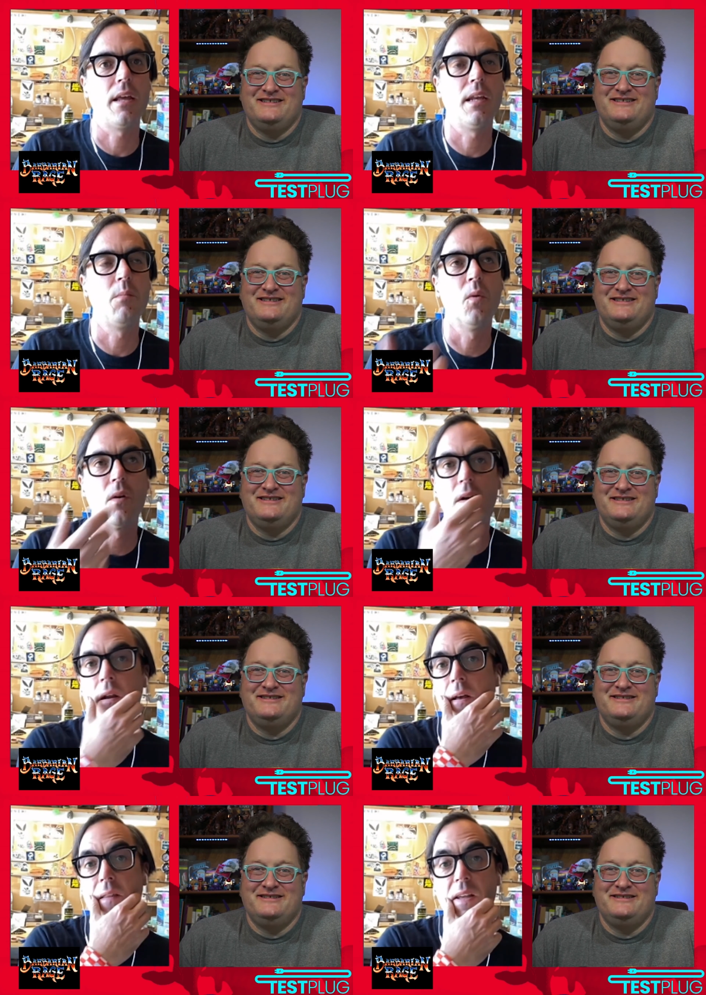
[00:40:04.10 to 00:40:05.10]
Speaker 1: anymore,
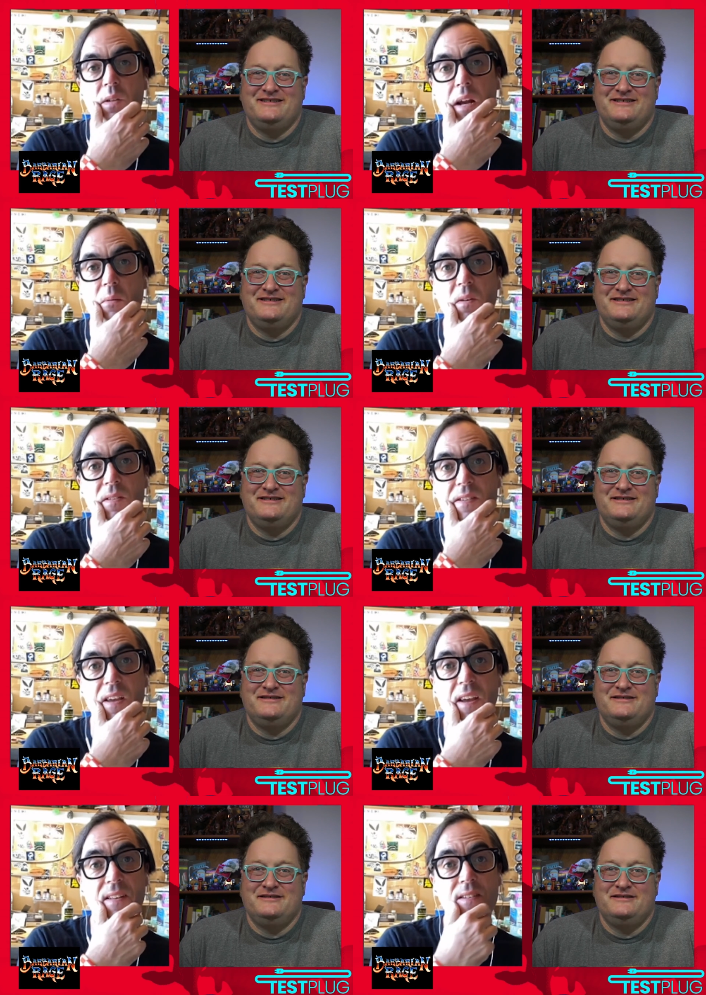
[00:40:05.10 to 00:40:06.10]
that's what I would
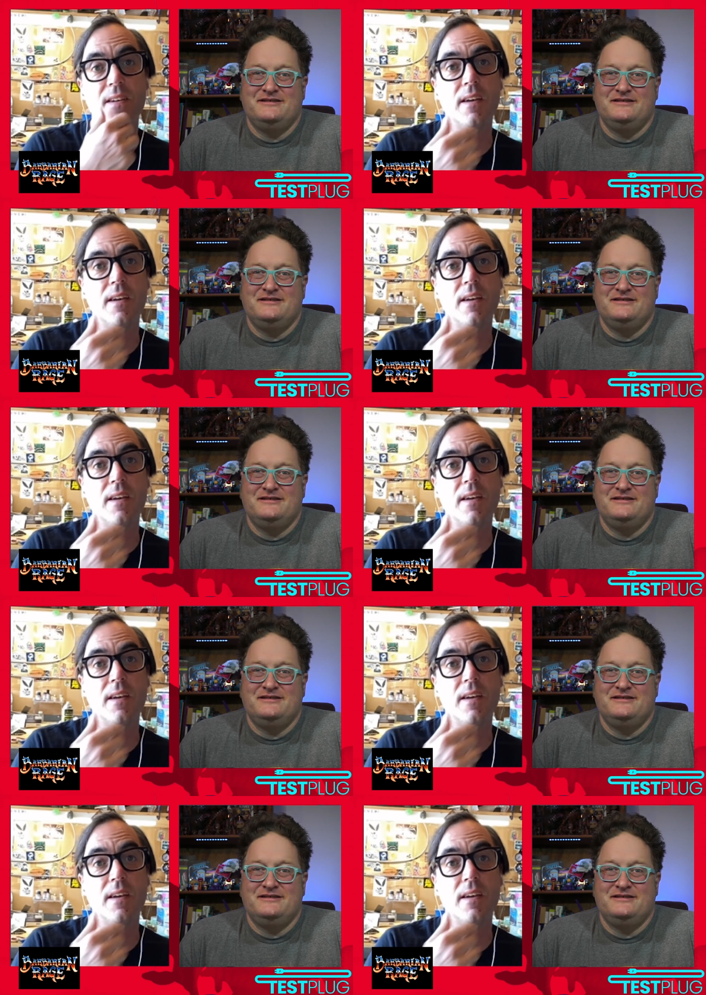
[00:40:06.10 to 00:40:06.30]
say to